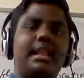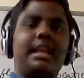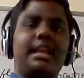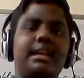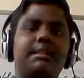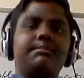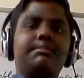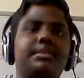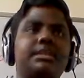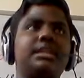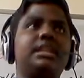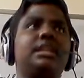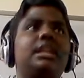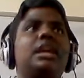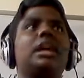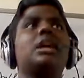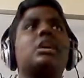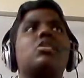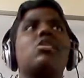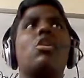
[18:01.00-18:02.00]
company,
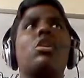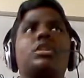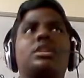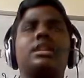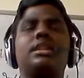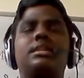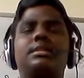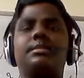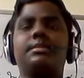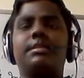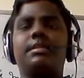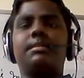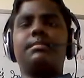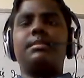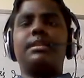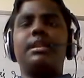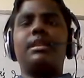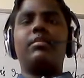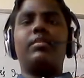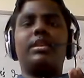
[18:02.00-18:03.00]
a cotton
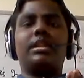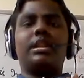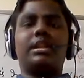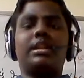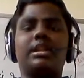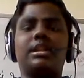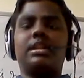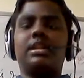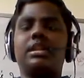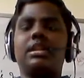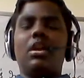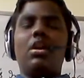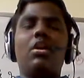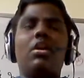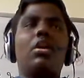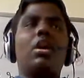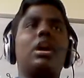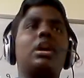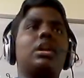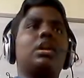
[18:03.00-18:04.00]
mill worker,
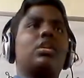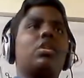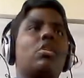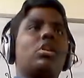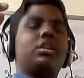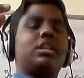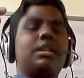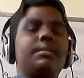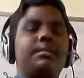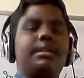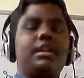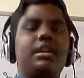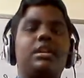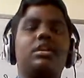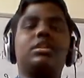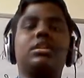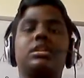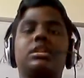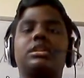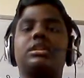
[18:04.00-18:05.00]
or a cotton mill,
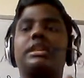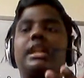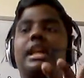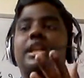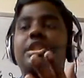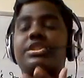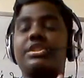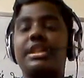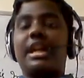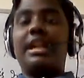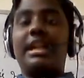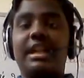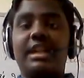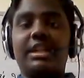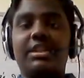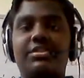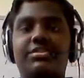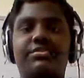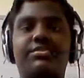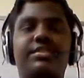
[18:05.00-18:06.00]
or a textile
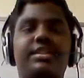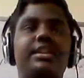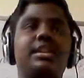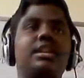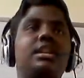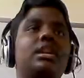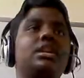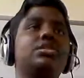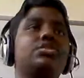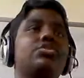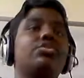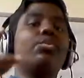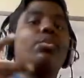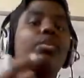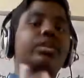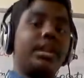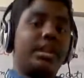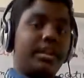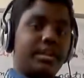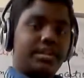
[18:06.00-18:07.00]
industry, a
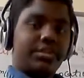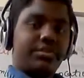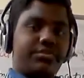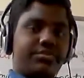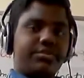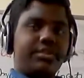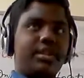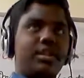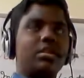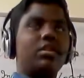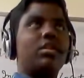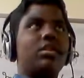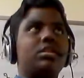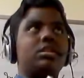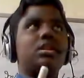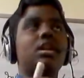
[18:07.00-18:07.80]
jute industry, or